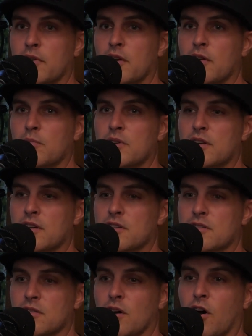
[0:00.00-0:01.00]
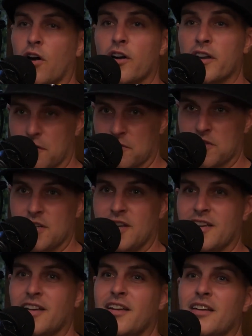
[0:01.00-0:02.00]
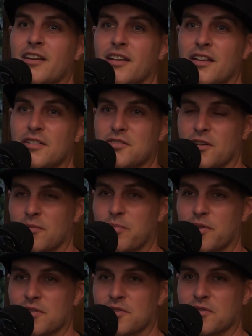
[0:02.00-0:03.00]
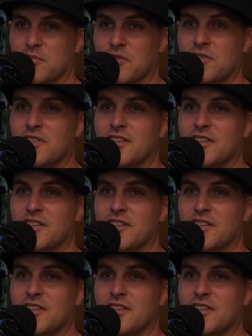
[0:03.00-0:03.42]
Because our energy is our personal community's